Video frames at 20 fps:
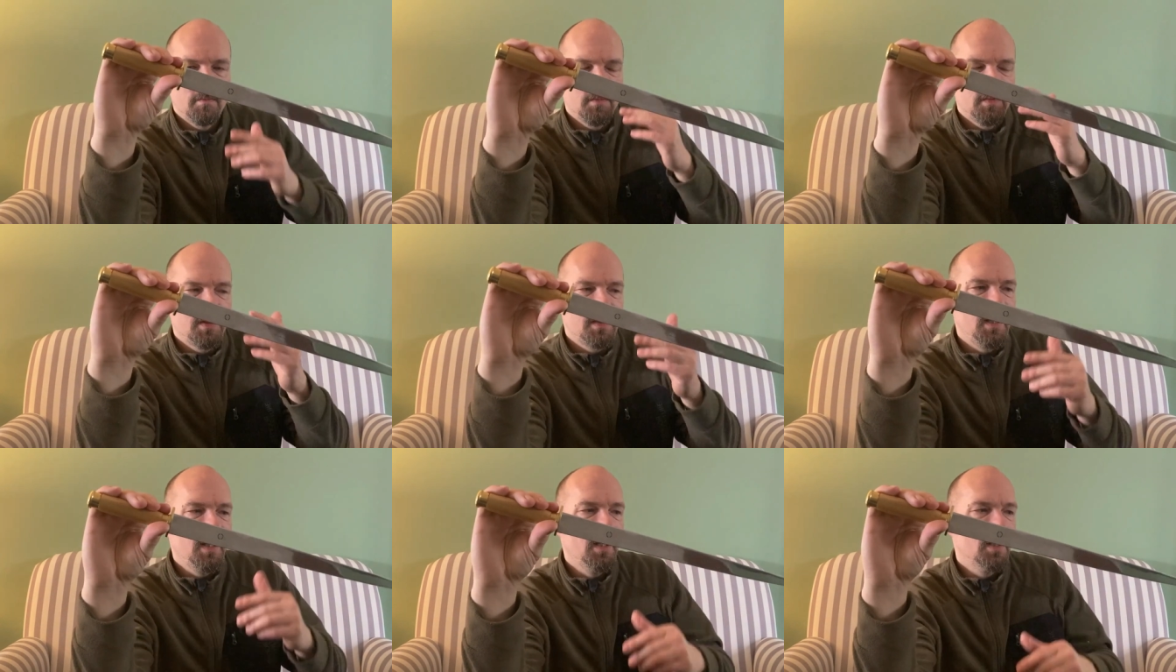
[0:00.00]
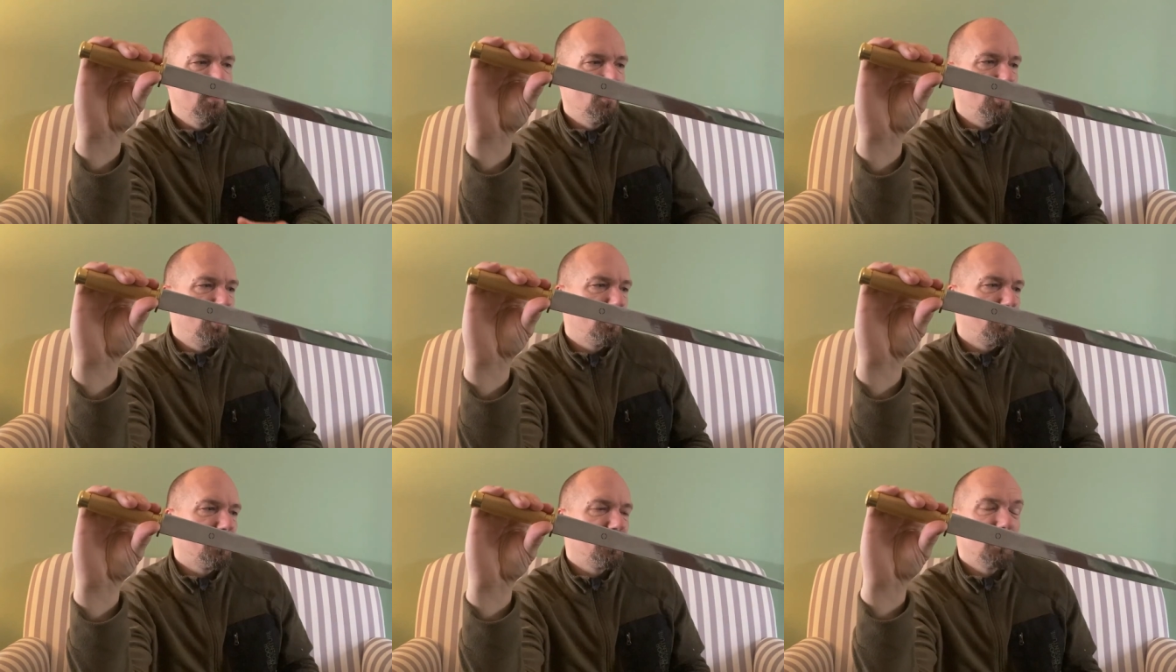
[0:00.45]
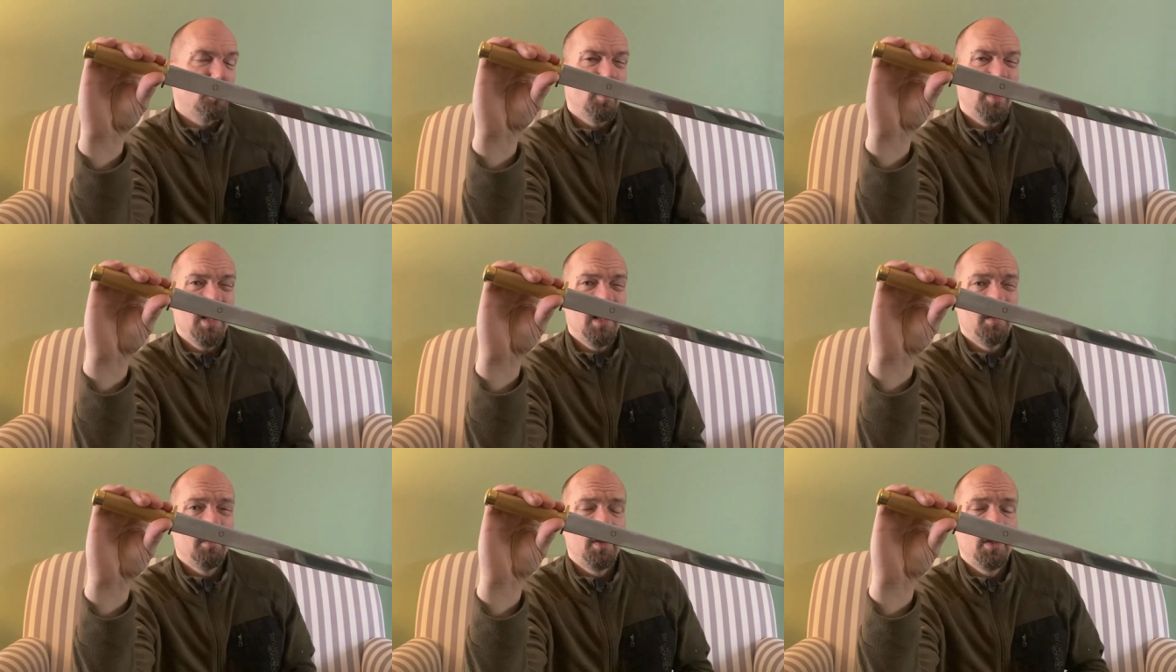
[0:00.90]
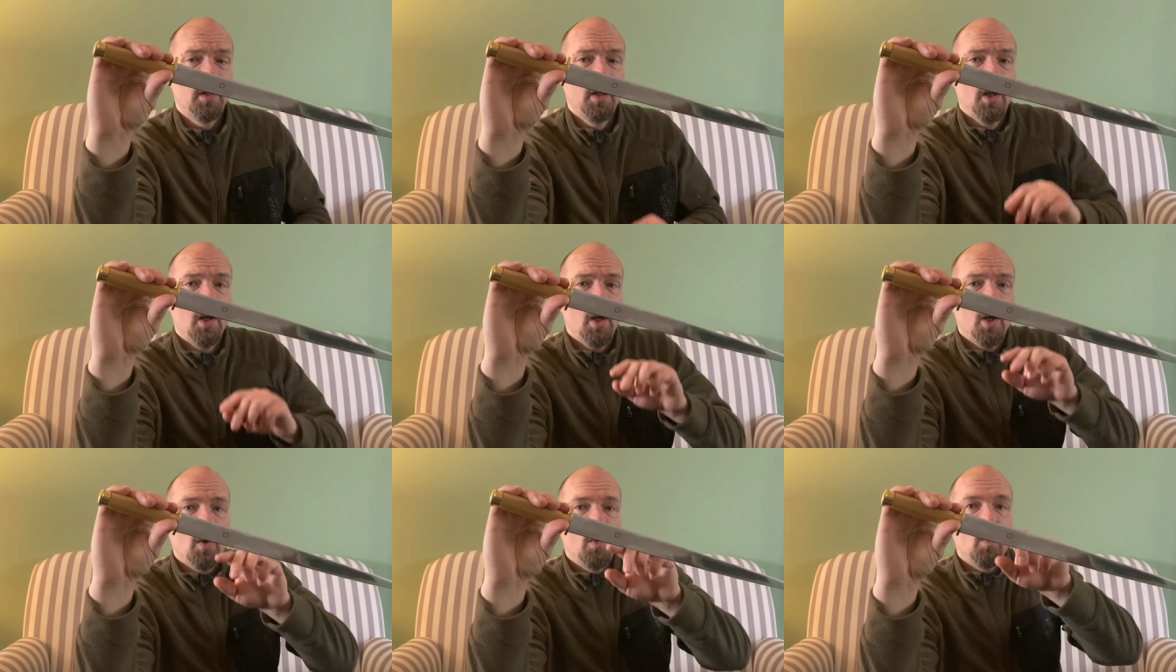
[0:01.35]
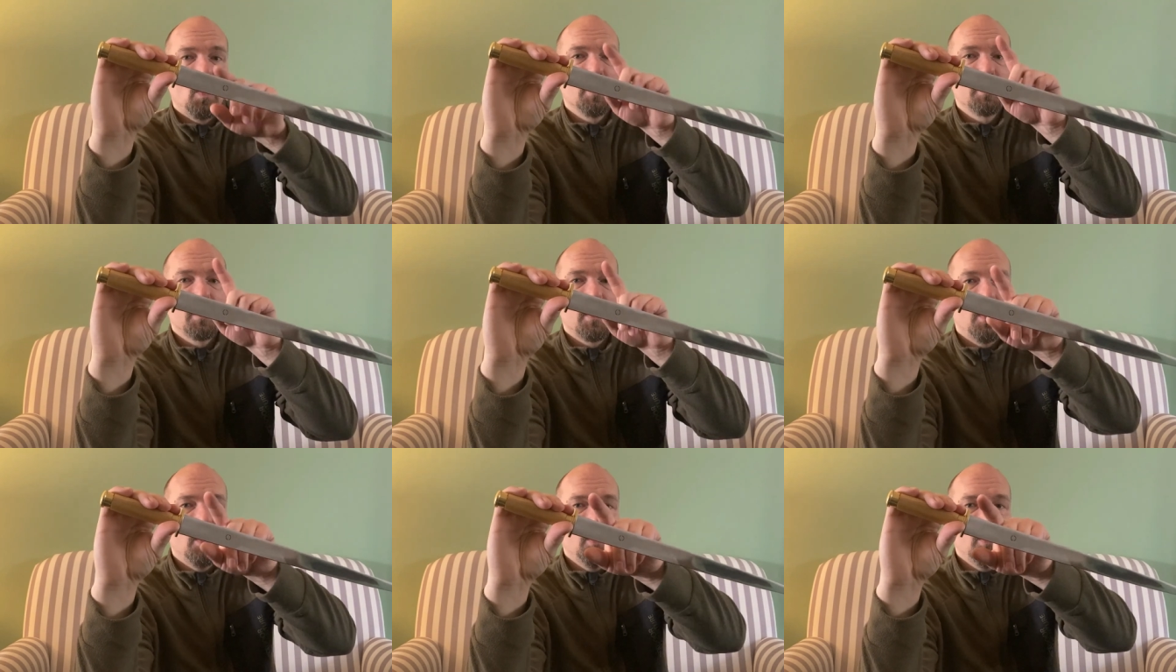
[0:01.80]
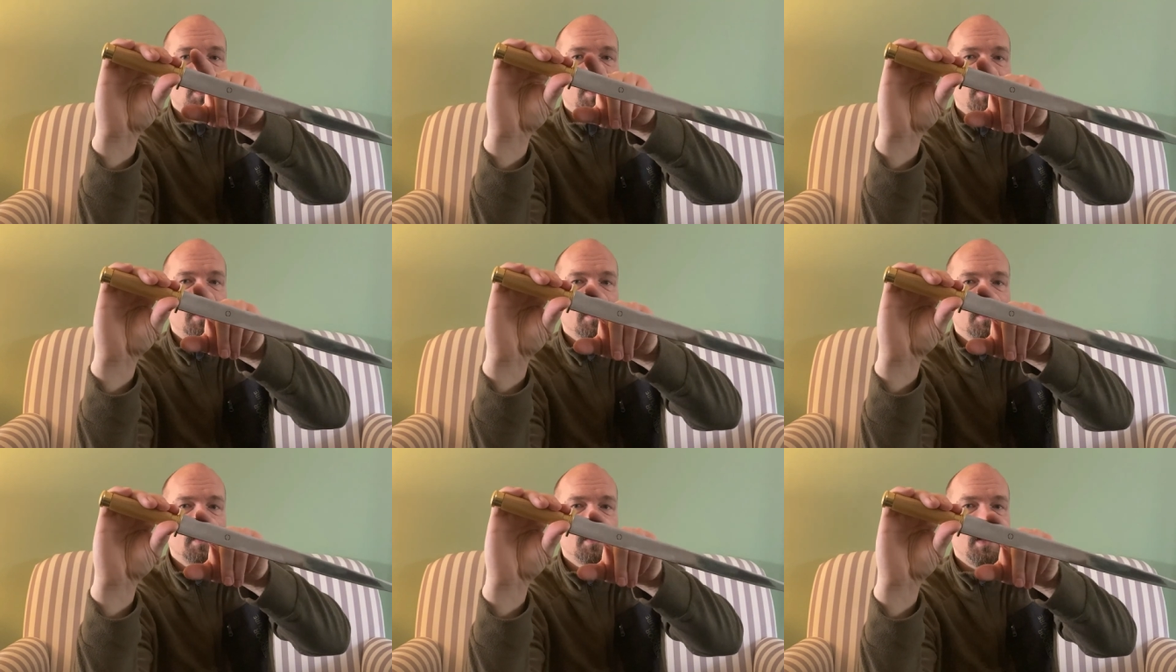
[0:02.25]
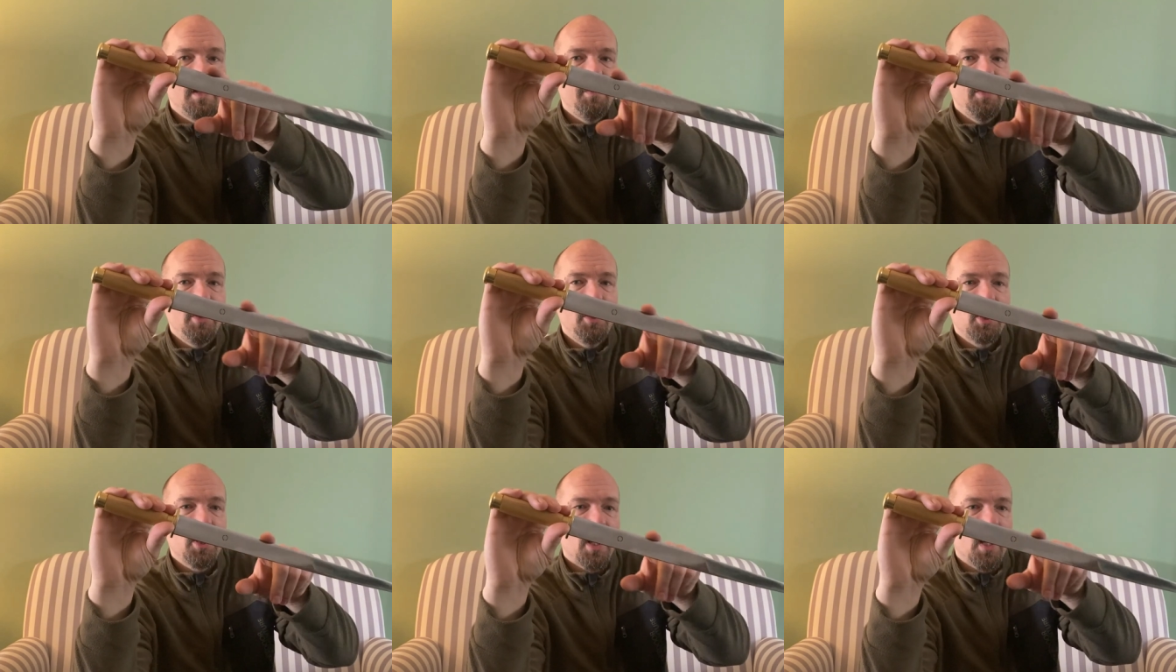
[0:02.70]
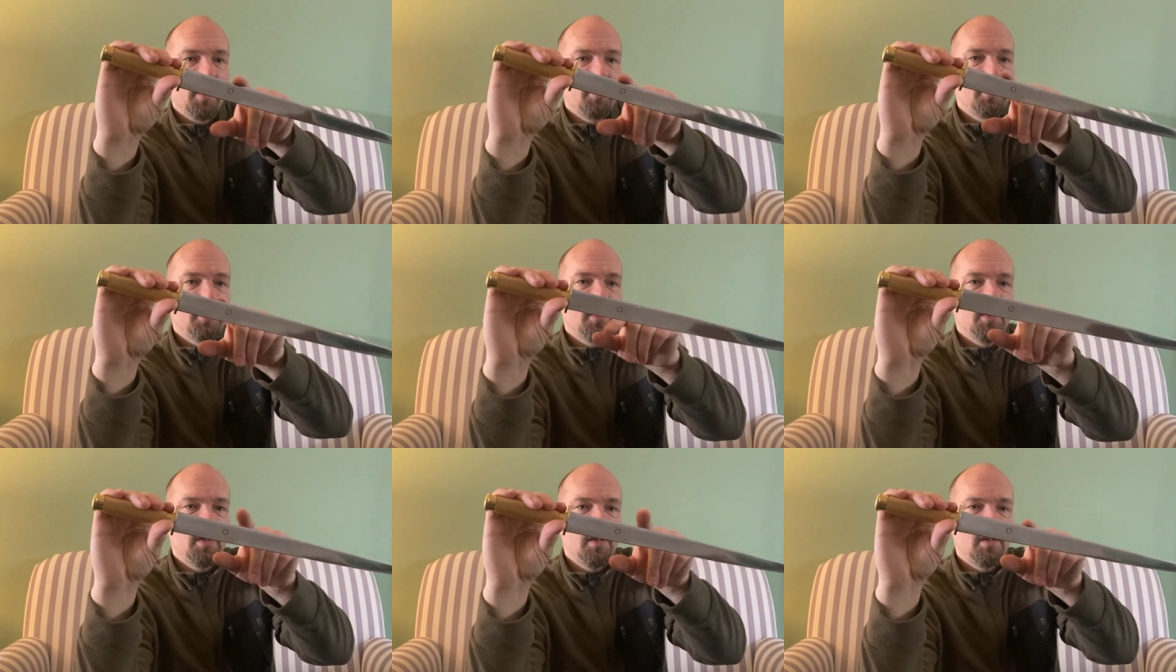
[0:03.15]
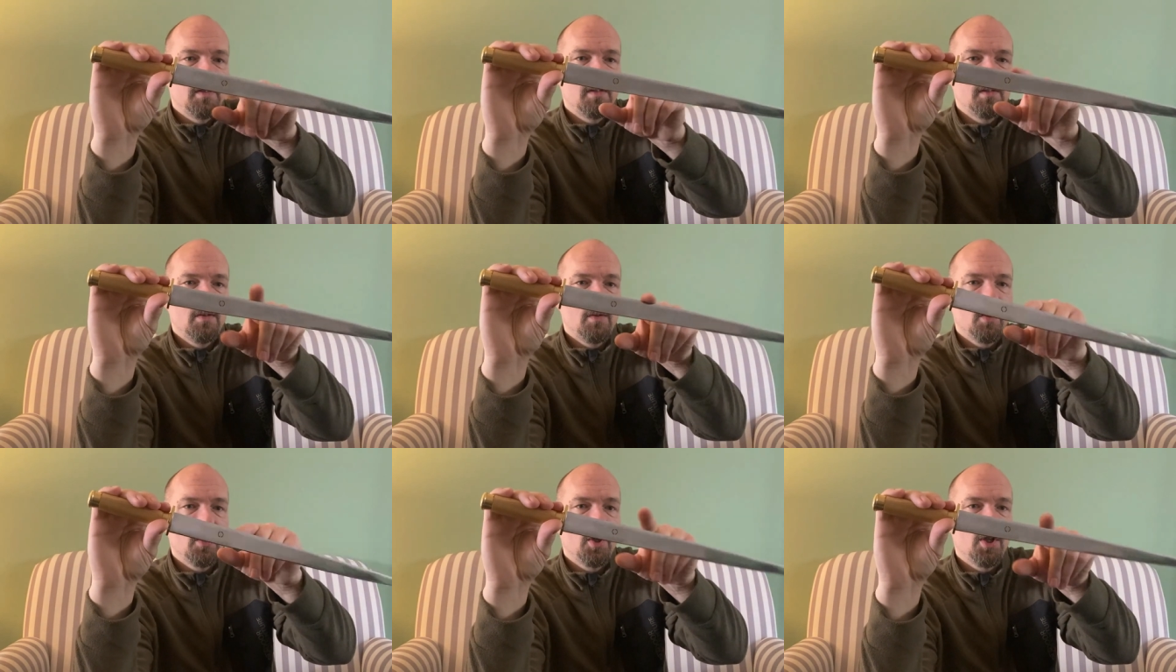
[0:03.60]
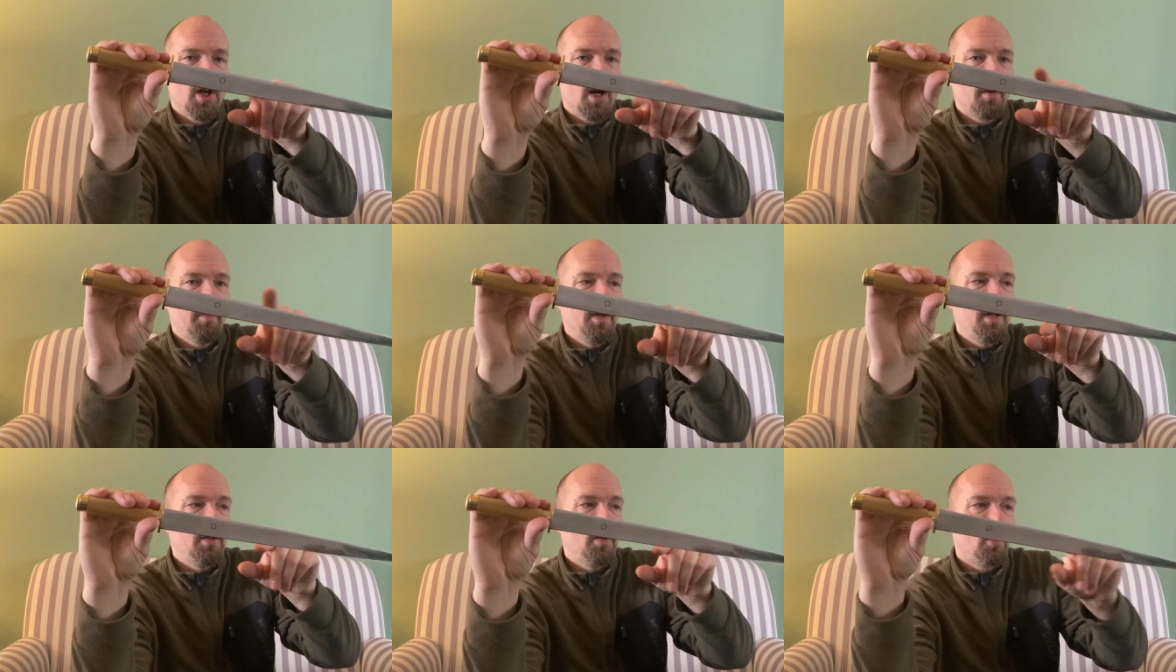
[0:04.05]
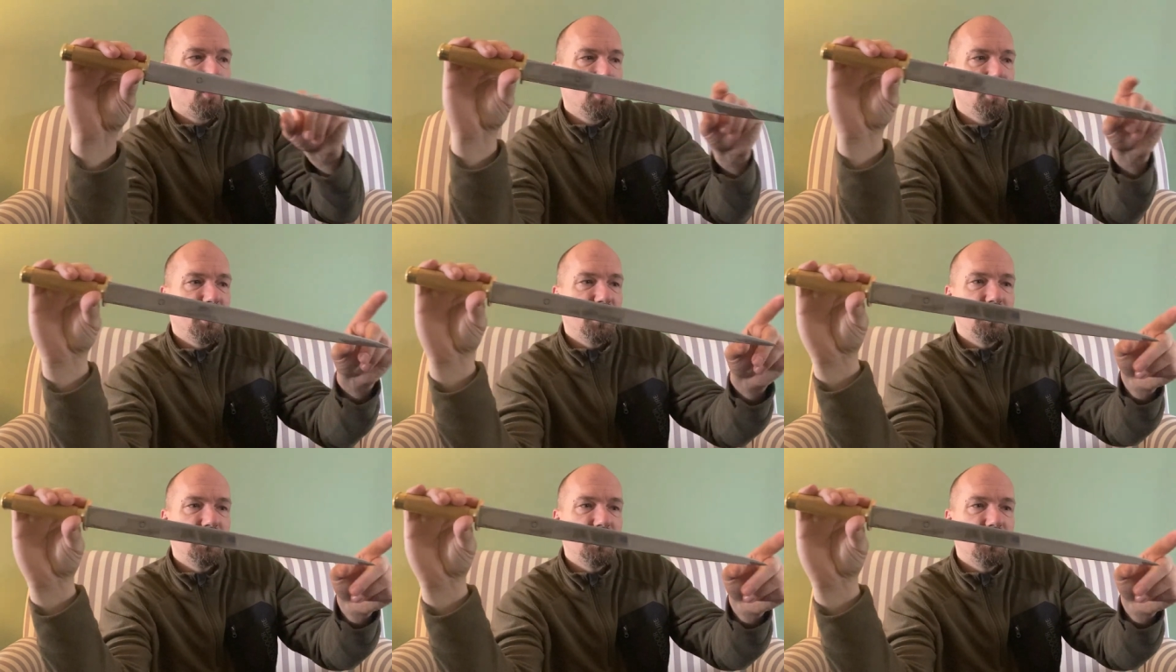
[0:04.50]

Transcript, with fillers: Skian which was available was only the semi-sharp, so this is not sharp at all,